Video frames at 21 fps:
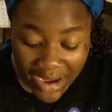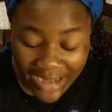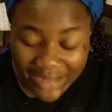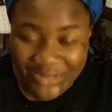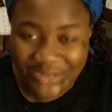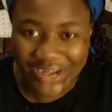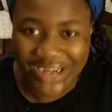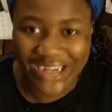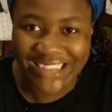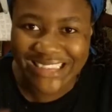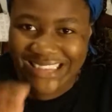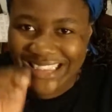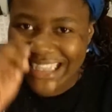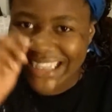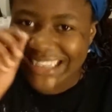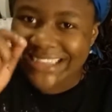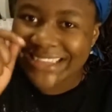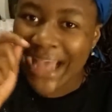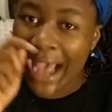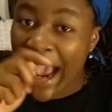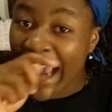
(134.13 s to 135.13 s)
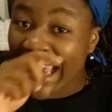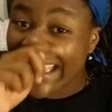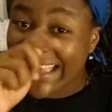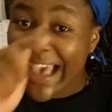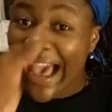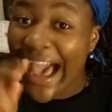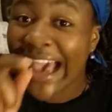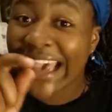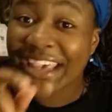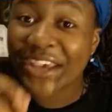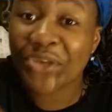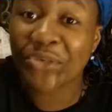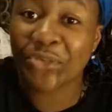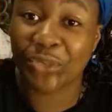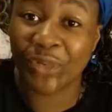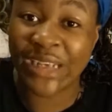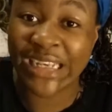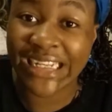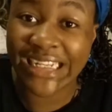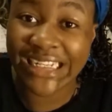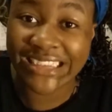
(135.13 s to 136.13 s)
I'm sorry, I can
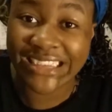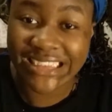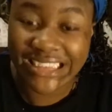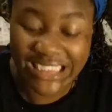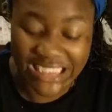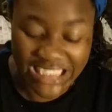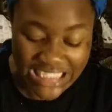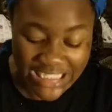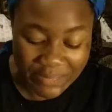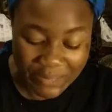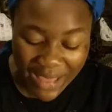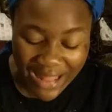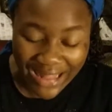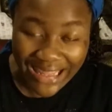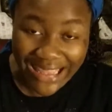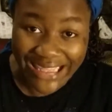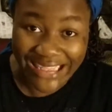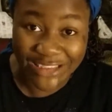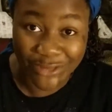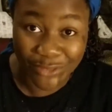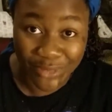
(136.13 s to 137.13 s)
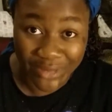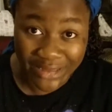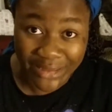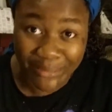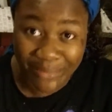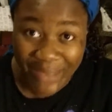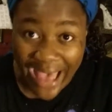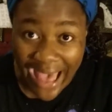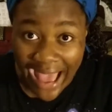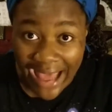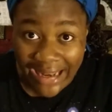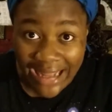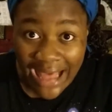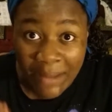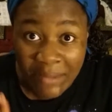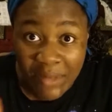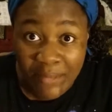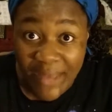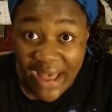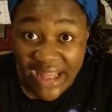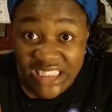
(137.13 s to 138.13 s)
read, it's just the spelling is really bad.
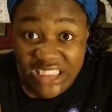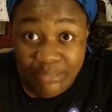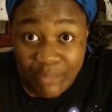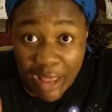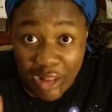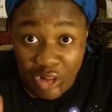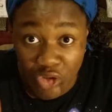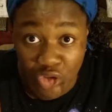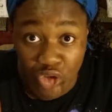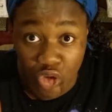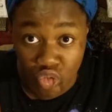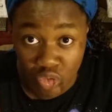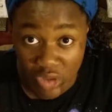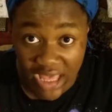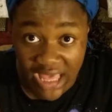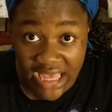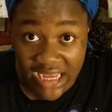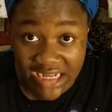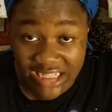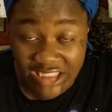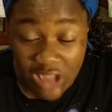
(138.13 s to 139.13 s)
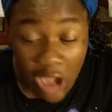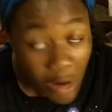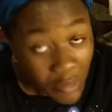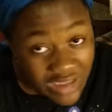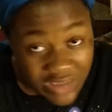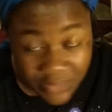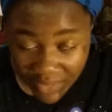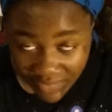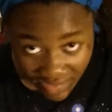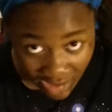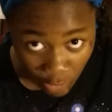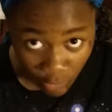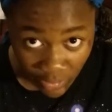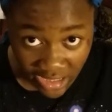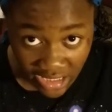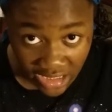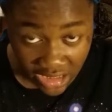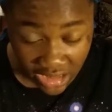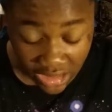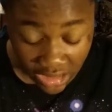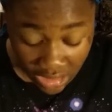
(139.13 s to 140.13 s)
I'm a bad speller, okay? It's always been that
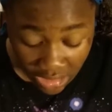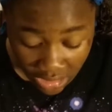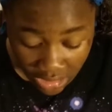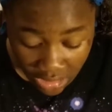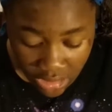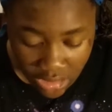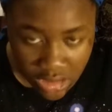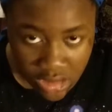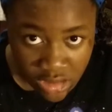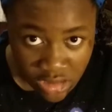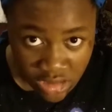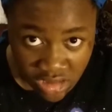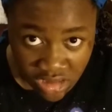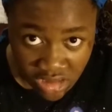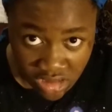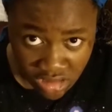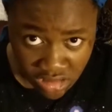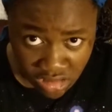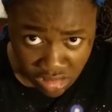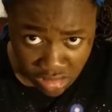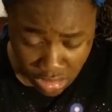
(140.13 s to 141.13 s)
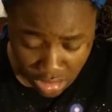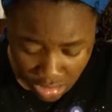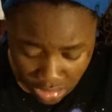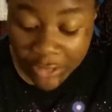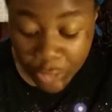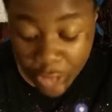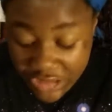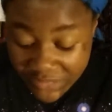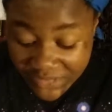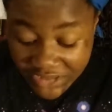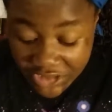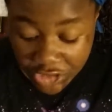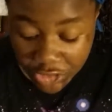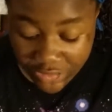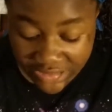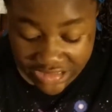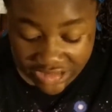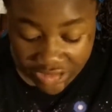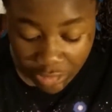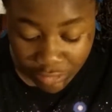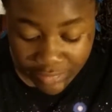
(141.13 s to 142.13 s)
way. Christmas
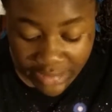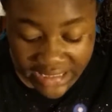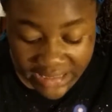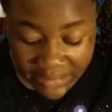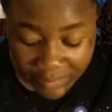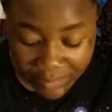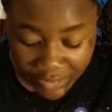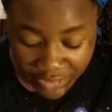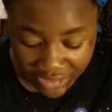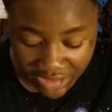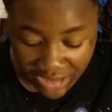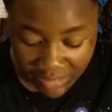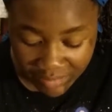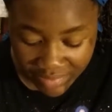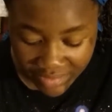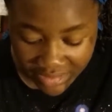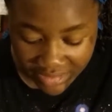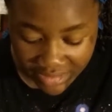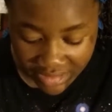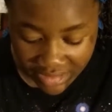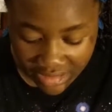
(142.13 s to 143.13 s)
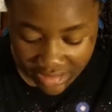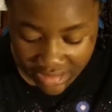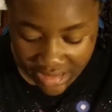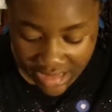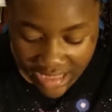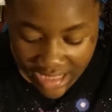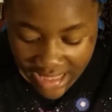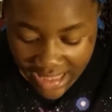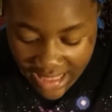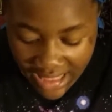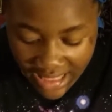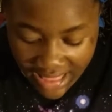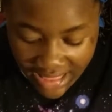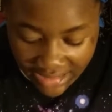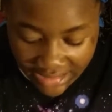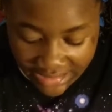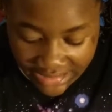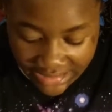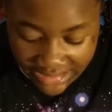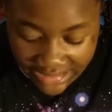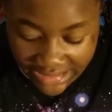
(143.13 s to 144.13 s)
tree is already put up.
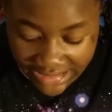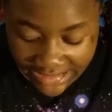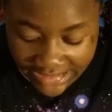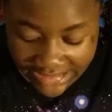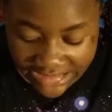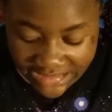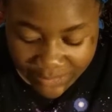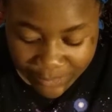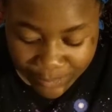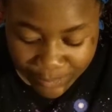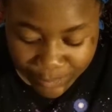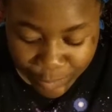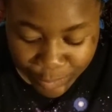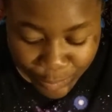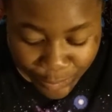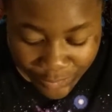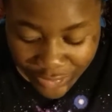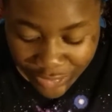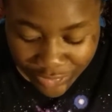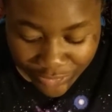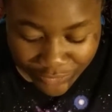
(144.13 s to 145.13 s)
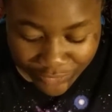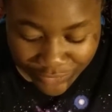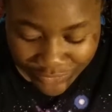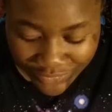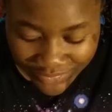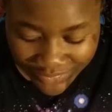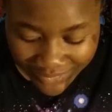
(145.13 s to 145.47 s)
It is beautiful.